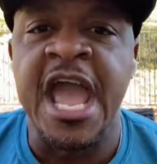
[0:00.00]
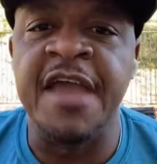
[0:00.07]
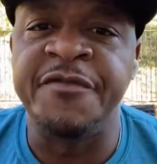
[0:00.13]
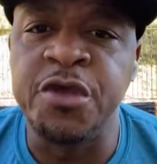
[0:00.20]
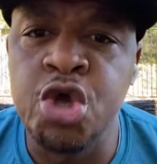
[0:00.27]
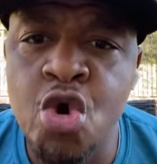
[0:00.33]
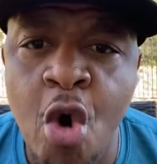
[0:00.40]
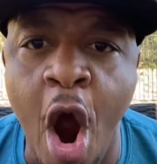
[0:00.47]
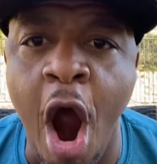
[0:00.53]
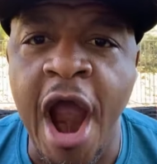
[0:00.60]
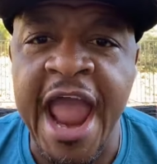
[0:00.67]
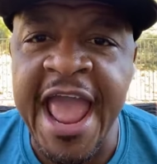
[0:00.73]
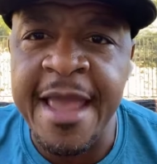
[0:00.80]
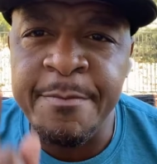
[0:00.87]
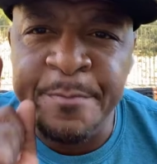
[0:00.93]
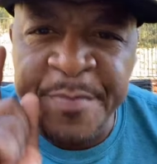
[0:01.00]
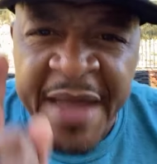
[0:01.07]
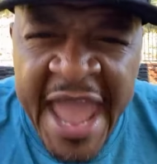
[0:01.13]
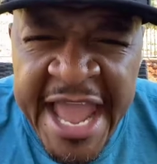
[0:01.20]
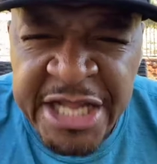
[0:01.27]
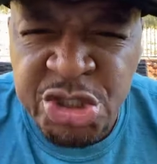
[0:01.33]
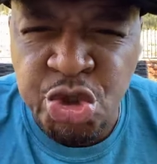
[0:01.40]
If you are a
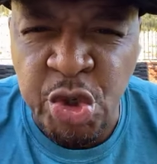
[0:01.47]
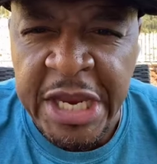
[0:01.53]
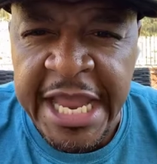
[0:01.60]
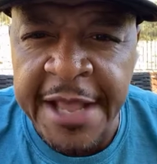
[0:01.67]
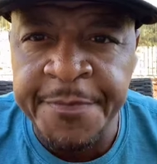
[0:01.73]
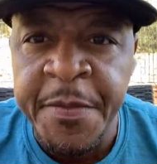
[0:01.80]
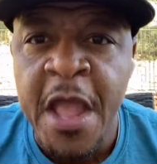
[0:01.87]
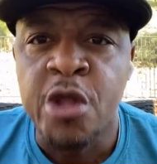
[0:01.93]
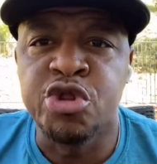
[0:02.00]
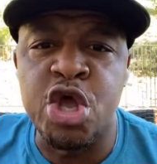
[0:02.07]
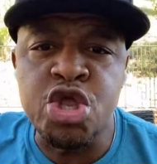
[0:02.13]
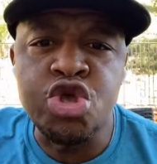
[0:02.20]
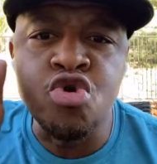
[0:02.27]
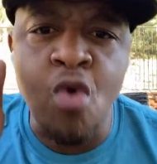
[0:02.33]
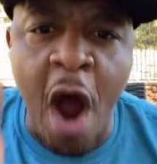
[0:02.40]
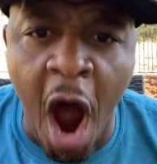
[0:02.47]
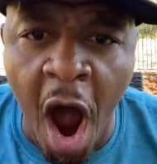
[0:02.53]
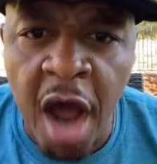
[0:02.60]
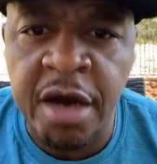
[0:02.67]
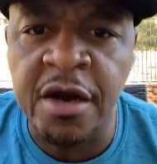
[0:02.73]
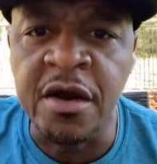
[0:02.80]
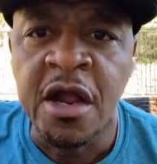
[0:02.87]
patriot, do you
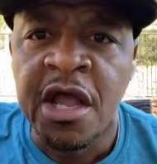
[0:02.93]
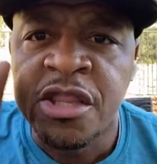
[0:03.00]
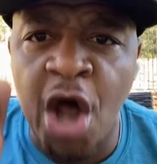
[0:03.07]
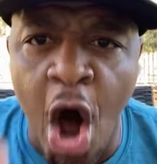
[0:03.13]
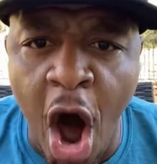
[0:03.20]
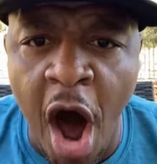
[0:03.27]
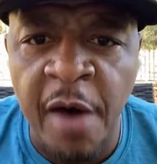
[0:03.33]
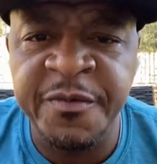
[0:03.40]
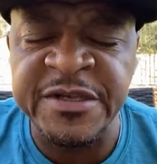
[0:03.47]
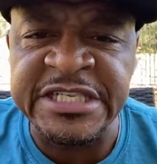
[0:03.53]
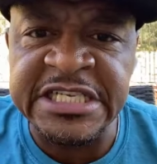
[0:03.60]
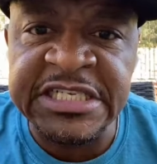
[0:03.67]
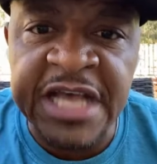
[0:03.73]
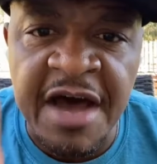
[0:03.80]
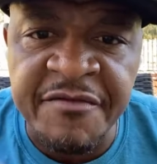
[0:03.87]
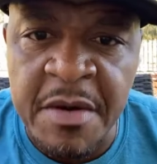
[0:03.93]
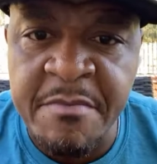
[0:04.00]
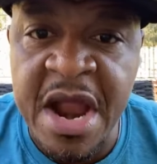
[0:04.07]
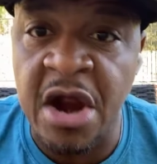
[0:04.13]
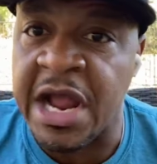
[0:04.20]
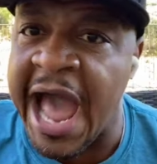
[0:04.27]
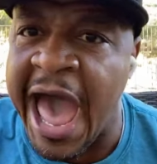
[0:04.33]
honor the offices of
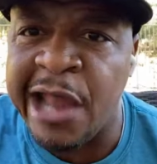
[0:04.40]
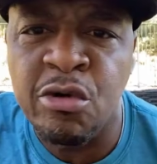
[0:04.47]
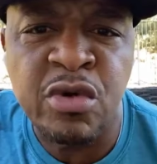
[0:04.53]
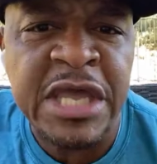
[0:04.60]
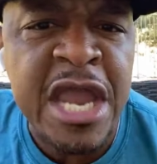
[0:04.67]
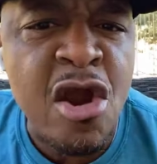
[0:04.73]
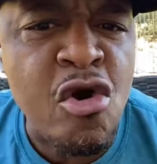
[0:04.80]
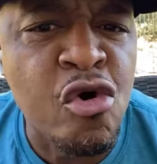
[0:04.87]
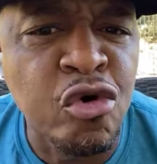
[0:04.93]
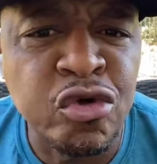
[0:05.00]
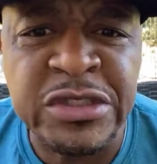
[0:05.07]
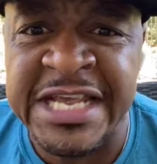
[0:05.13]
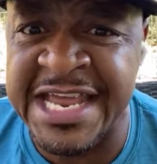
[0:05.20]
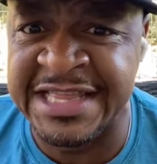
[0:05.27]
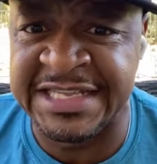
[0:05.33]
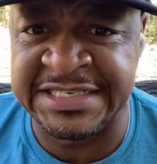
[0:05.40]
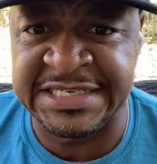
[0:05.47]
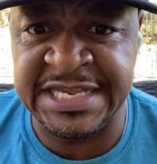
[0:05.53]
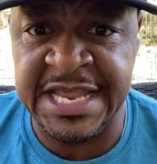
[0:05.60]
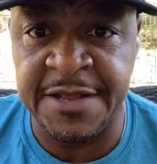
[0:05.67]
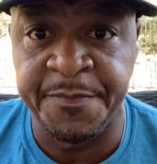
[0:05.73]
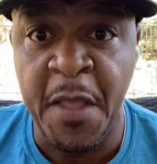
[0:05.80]
America? I don't care who's in the
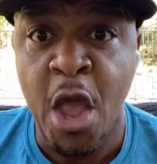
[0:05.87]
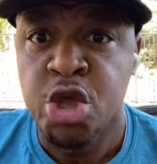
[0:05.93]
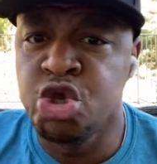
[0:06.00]
seat.